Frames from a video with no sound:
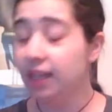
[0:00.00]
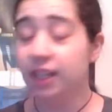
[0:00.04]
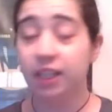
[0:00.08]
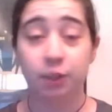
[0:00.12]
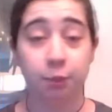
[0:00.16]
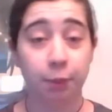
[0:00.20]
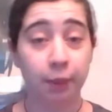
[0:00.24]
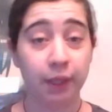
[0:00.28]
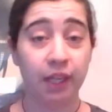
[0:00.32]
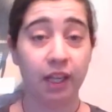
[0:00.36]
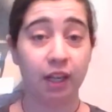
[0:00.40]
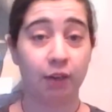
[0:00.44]

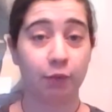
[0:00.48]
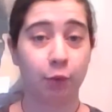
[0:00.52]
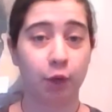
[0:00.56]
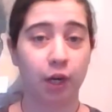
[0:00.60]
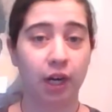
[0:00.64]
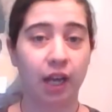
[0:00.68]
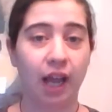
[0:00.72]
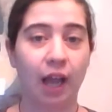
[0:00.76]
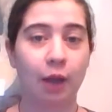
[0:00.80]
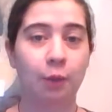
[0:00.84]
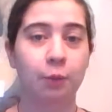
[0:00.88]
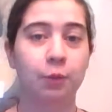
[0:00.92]
Speaking of
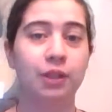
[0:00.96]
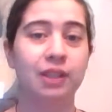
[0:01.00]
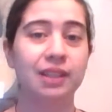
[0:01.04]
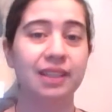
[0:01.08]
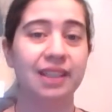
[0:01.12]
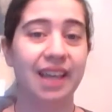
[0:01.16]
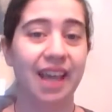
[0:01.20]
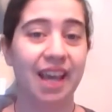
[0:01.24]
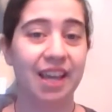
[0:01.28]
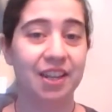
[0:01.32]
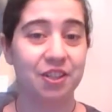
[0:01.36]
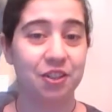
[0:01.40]
work, I will
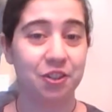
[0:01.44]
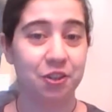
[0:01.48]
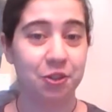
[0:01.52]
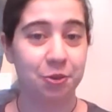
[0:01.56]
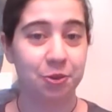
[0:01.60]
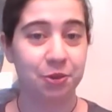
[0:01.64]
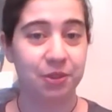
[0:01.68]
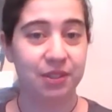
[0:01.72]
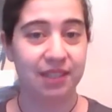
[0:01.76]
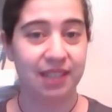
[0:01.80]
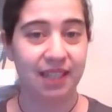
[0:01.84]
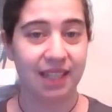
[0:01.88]
get
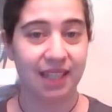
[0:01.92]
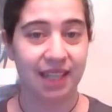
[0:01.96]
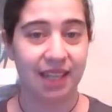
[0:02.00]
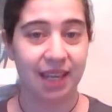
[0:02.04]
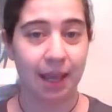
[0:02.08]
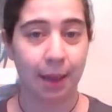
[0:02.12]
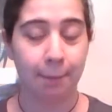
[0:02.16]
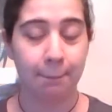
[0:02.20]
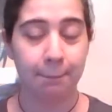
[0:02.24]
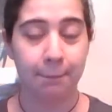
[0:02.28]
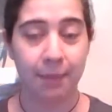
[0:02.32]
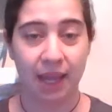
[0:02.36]
to
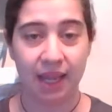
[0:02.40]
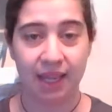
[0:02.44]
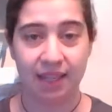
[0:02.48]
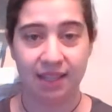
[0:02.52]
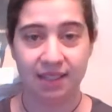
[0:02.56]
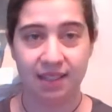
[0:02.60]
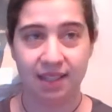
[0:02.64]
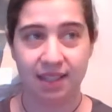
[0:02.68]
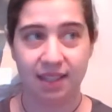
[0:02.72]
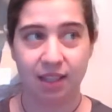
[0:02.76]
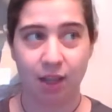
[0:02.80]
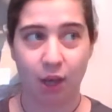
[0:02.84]
see
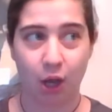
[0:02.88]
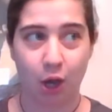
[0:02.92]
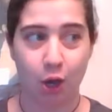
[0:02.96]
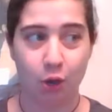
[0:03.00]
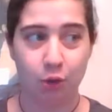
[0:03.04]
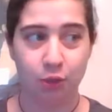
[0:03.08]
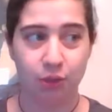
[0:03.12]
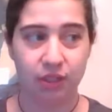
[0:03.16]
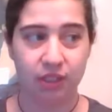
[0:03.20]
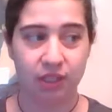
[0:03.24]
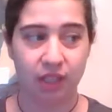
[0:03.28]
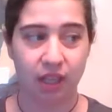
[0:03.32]
Mandy,
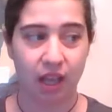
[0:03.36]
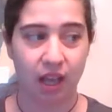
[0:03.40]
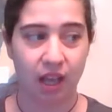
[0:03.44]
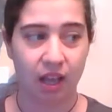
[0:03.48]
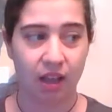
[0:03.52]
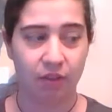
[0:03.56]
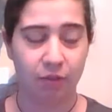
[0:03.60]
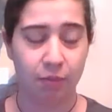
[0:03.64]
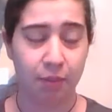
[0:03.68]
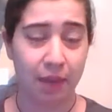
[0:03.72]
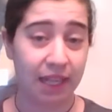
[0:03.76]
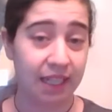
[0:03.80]
host
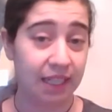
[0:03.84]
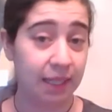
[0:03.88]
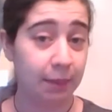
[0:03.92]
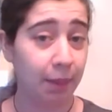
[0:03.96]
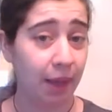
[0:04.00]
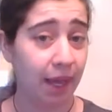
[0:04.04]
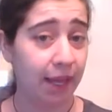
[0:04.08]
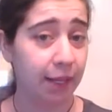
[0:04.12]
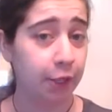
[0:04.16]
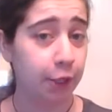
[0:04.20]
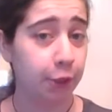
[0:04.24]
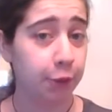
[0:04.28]
of Mandy
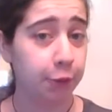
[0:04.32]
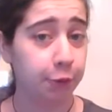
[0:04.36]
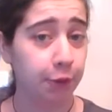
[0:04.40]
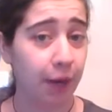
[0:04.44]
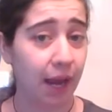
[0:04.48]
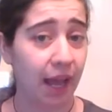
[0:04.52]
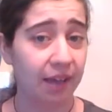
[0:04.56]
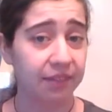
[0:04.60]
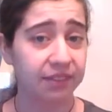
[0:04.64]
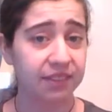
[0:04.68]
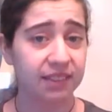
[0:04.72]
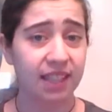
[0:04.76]
Pinecone
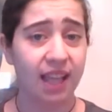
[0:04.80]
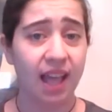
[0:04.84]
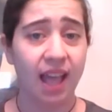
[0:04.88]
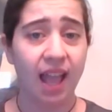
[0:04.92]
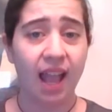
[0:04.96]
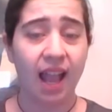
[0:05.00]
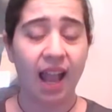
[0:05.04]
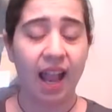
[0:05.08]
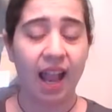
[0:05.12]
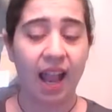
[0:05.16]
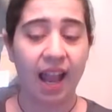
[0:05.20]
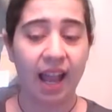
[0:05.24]
Crafts,
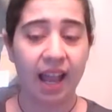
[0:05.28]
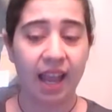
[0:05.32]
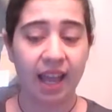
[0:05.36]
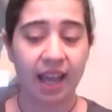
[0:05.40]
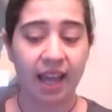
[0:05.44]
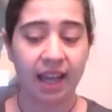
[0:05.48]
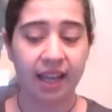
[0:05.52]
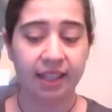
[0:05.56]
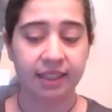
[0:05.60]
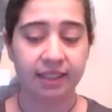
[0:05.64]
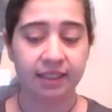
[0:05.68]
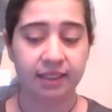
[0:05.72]

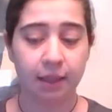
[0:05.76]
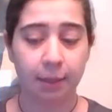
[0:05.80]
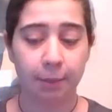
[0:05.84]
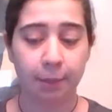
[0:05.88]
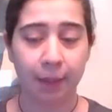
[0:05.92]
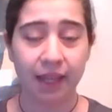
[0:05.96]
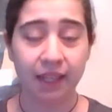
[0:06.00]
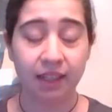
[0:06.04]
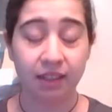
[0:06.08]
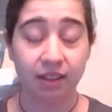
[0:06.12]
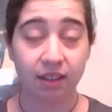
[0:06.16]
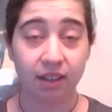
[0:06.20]
and
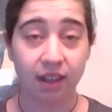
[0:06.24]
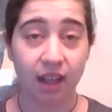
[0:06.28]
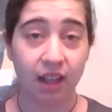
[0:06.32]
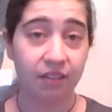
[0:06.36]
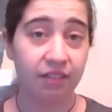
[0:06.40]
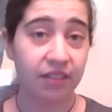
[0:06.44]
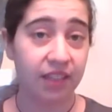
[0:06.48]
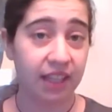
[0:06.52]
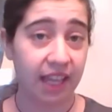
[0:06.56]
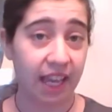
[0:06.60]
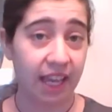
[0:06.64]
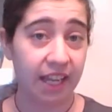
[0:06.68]
Michael
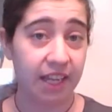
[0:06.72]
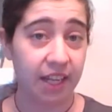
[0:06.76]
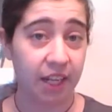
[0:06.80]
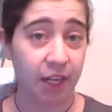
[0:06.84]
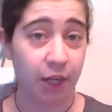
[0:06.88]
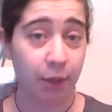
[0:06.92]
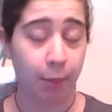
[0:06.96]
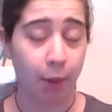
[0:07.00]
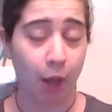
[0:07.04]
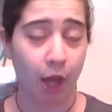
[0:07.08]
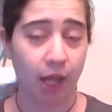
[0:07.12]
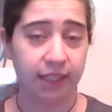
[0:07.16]
of the Gay
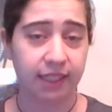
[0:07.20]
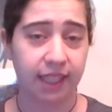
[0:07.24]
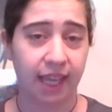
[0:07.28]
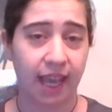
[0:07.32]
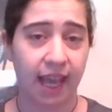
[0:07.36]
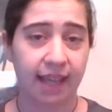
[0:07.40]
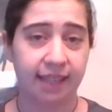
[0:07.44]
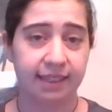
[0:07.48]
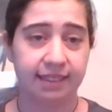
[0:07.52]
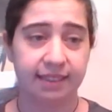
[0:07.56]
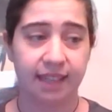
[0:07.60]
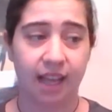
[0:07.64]
Knitter
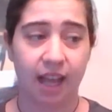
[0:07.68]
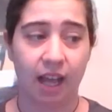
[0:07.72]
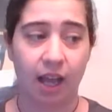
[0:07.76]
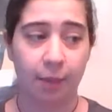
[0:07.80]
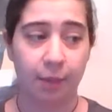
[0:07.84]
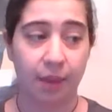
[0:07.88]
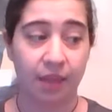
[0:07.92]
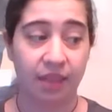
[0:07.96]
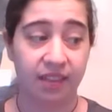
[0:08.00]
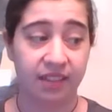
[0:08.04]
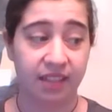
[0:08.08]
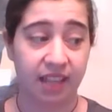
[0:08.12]
podcast
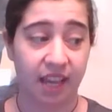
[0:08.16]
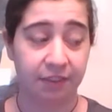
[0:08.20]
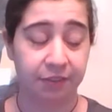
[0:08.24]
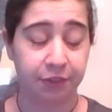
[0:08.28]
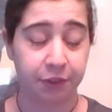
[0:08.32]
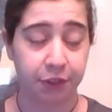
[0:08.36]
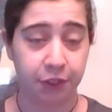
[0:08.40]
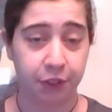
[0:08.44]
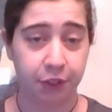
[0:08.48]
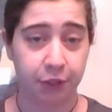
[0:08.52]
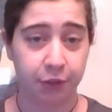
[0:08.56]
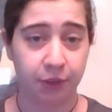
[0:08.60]
this
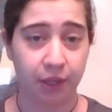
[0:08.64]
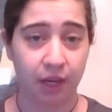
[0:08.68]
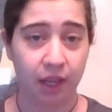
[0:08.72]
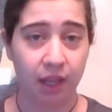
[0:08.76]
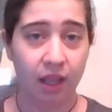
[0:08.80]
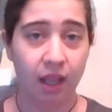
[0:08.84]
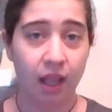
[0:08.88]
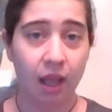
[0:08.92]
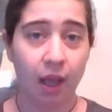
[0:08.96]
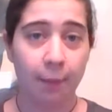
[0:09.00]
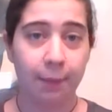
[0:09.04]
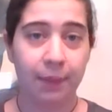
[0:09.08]
afternoon
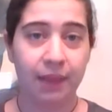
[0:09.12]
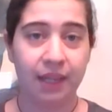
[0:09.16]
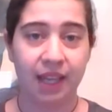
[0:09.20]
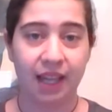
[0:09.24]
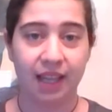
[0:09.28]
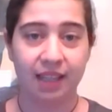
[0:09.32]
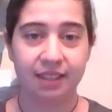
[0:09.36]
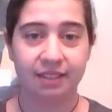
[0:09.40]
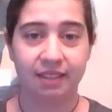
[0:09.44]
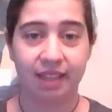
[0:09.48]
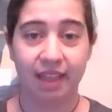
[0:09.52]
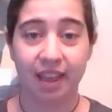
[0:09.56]

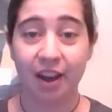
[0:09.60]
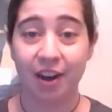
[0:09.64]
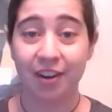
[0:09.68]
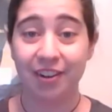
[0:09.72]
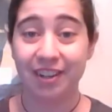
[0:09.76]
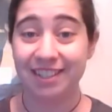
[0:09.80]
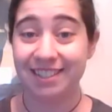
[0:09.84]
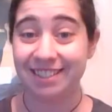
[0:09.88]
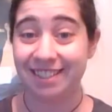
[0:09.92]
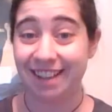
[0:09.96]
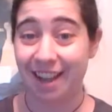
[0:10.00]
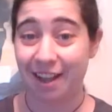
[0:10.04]
because they are
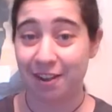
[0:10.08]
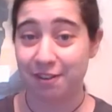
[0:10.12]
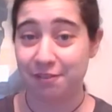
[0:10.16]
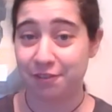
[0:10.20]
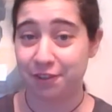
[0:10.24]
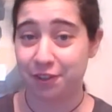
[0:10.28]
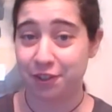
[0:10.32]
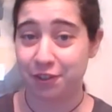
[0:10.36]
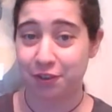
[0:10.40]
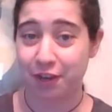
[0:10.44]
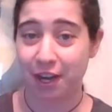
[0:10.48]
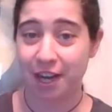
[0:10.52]
in town
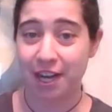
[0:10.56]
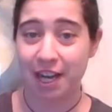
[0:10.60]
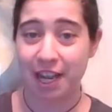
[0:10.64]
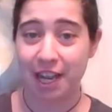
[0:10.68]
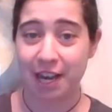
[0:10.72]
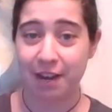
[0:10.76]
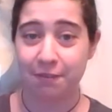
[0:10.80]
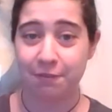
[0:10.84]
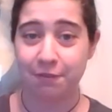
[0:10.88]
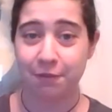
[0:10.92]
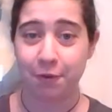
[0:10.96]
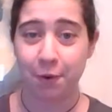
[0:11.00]
for
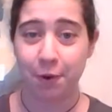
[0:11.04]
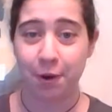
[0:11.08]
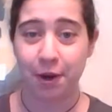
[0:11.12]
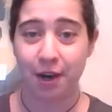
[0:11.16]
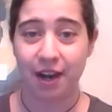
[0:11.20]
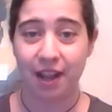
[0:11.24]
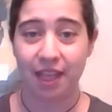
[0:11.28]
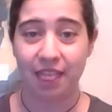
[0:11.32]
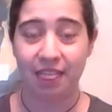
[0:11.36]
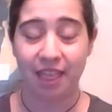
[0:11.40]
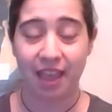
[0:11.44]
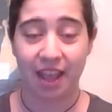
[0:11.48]
training
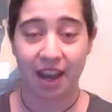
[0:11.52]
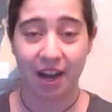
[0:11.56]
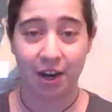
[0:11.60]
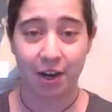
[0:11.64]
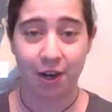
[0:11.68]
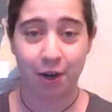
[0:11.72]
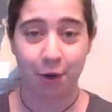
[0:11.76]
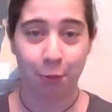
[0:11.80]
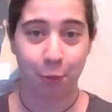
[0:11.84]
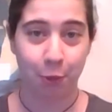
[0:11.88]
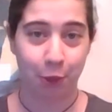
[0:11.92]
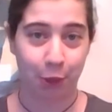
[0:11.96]
for
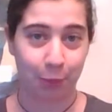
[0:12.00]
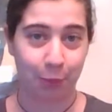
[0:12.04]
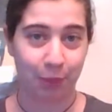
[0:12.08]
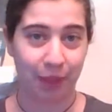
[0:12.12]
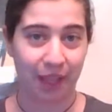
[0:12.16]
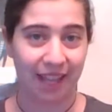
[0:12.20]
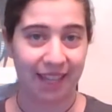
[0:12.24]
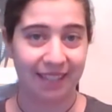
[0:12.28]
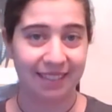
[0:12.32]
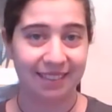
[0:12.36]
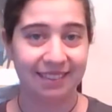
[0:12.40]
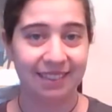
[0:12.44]
their
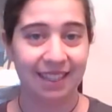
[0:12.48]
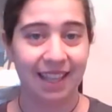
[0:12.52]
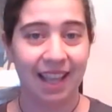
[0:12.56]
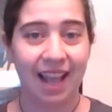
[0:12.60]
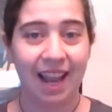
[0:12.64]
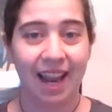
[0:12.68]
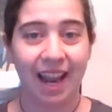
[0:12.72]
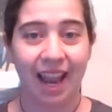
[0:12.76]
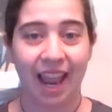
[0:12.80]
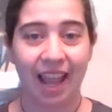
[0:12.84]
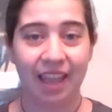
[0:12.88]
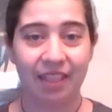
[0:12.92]
workplace,
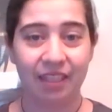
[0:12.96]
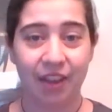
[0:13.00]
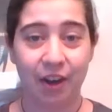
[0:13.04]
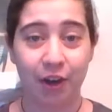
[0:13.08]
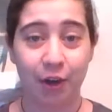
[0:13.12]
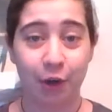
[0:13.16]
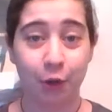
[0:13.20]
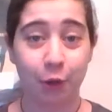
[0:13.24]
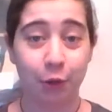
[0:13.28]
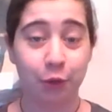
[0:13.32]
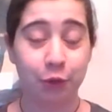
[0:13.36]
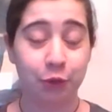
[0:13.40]
and they
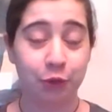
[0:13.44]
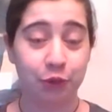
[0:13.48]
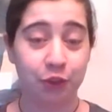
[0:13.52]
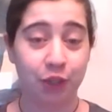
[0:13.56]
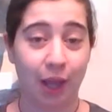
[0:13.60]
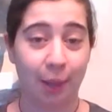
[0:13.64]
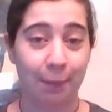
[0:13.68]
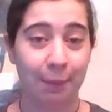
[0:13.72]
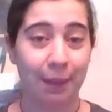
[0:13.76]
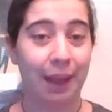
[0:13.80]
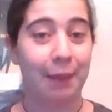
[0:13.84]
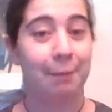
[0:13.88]
are going to
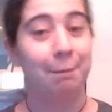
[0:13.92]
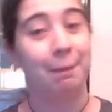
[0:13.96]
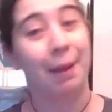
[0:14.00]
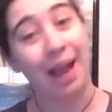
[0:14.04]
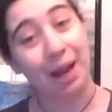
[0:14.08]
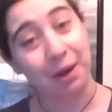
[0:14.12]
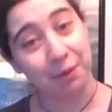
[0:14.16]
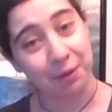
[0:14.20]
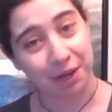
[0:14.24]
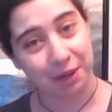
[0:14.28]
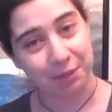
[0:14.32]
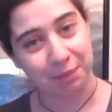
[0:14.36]
stop by
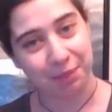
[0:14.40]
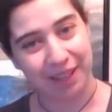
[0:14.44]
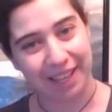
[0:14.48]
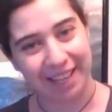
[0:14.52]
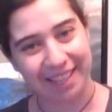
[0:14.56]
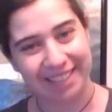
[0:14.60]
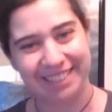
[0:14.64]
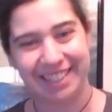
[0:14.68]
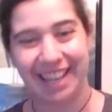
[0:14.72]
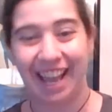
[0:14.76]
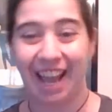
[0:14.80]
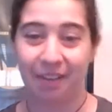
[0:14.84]
my
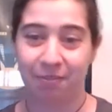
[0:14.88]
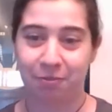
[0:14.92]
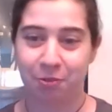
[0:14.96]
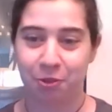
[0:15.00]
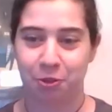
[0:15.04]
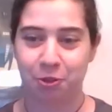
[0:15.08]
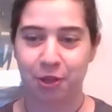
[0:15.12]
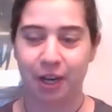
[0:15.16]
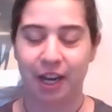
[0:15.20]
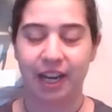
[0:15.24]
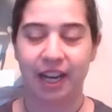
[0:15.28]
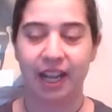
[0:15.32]
workplace after
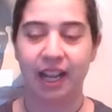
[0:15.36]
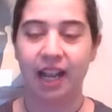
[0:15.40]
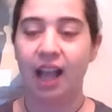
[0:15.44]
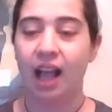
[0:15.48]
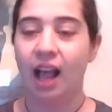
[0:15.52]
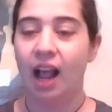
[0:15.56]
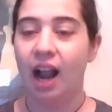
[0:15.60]
training.